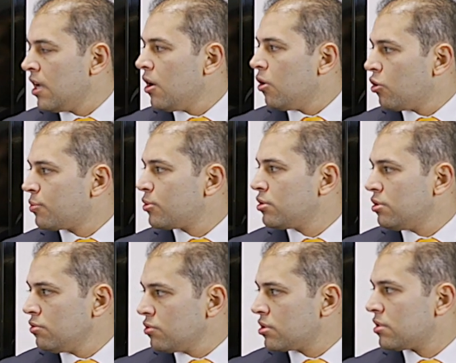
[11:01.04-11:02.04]
or
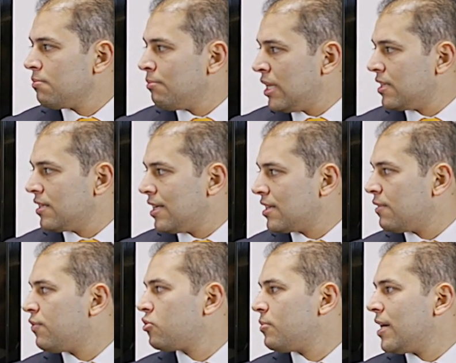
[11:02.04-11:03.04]
produced, metadata
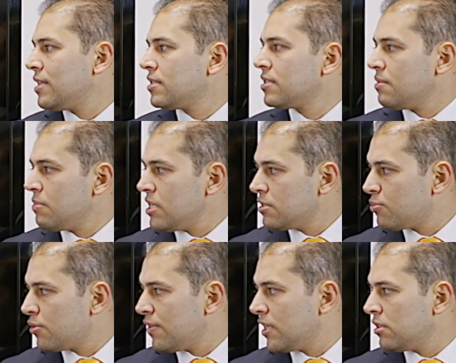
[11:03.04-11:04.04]
formats, the means
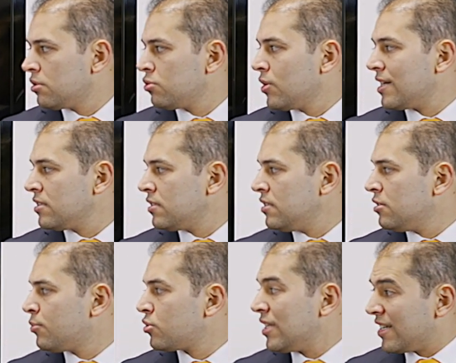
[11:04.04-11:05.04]
provided to guarantee the
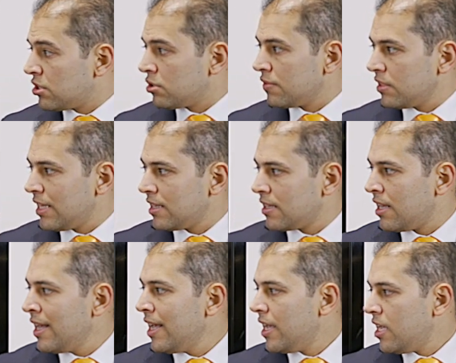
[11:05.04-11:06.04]
protection of the data,
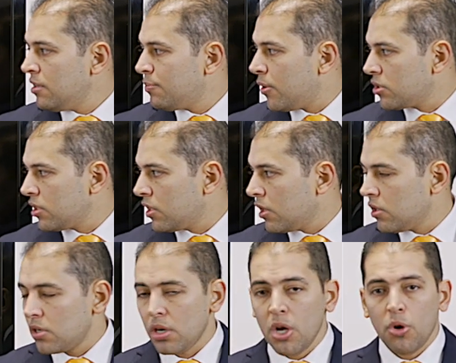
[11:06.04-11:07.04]
in
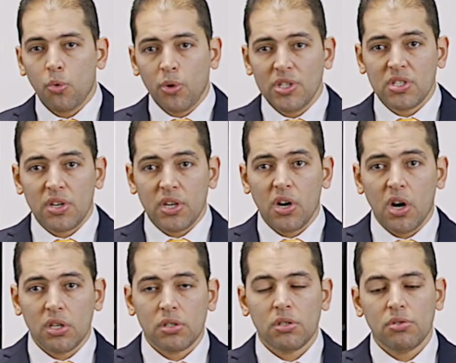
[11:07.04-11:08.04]
particular with
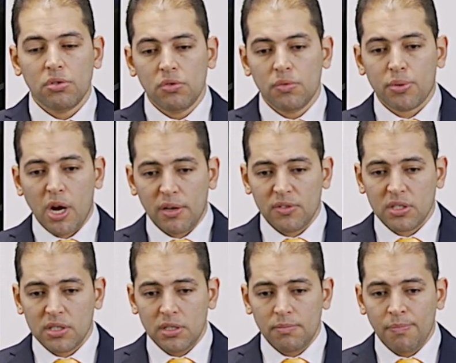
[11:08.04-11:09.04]
regard to
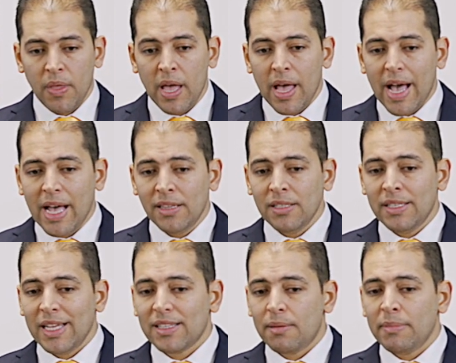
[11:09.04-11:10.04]
privacy. And the
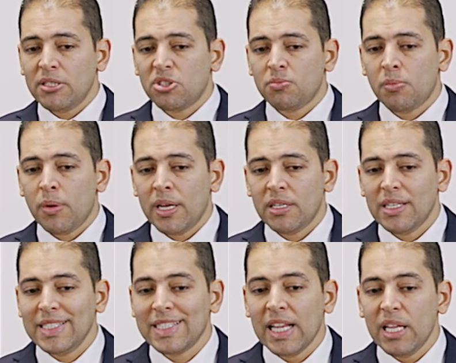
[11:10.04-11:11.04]
data management plan is